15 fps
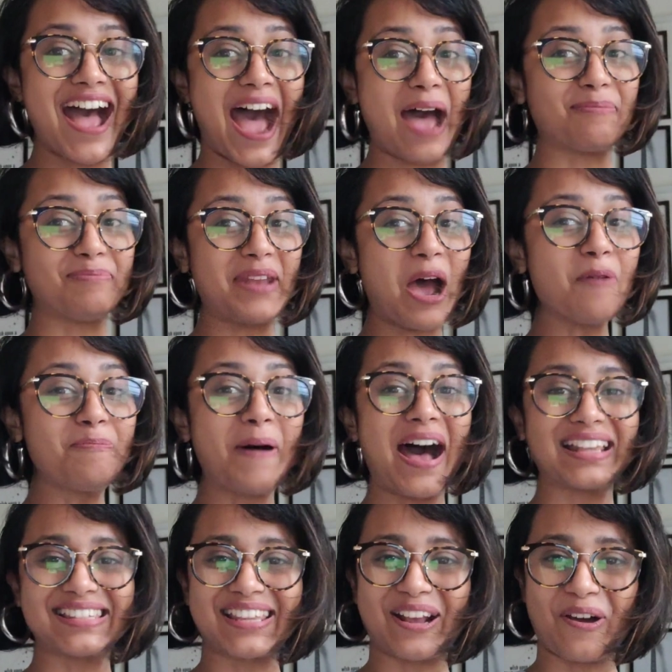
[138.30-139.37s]
I'm now
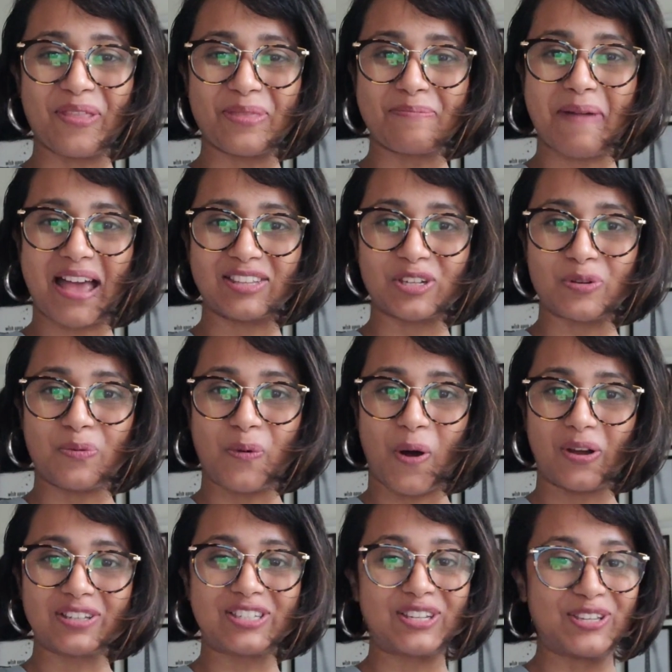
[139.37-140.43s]
passing on the magic
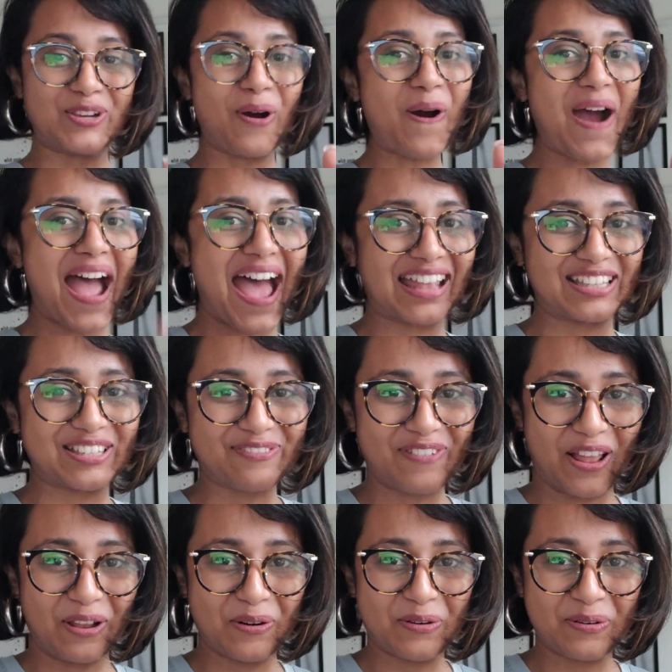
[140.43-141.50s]
wand to your hands,
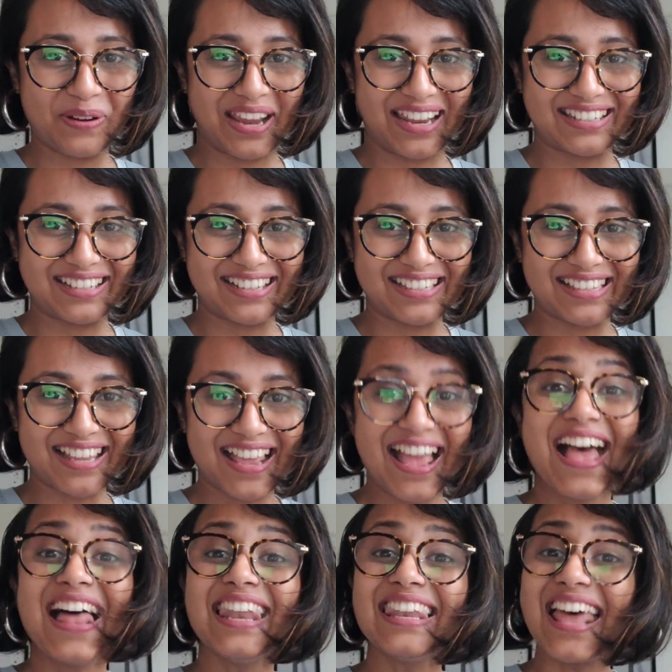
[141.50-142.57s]
fellow creators.
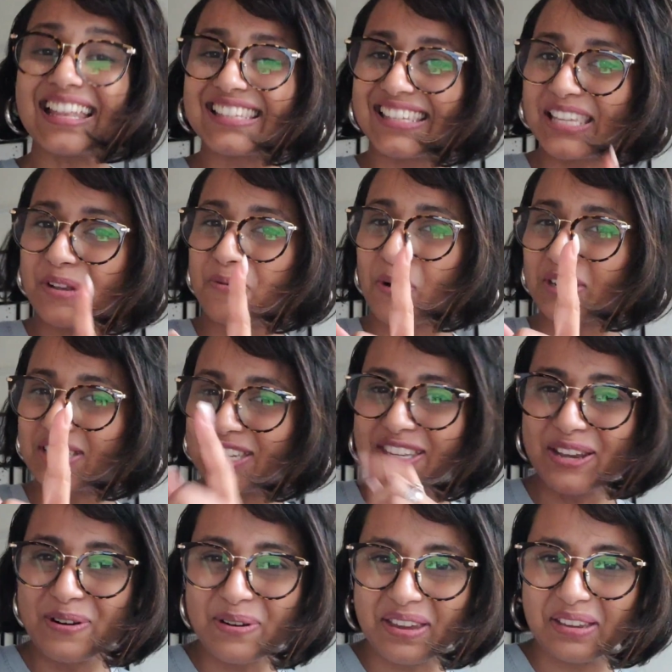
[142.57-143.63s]
Let's see what
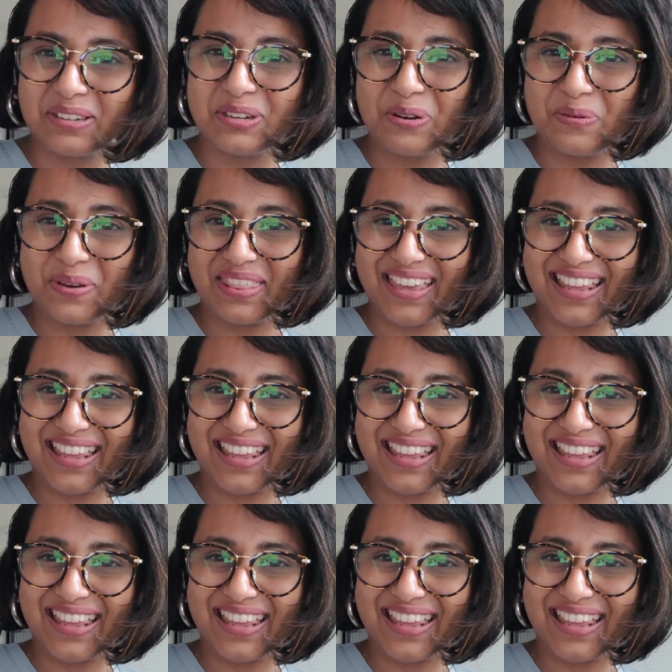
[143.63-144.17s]
you can do with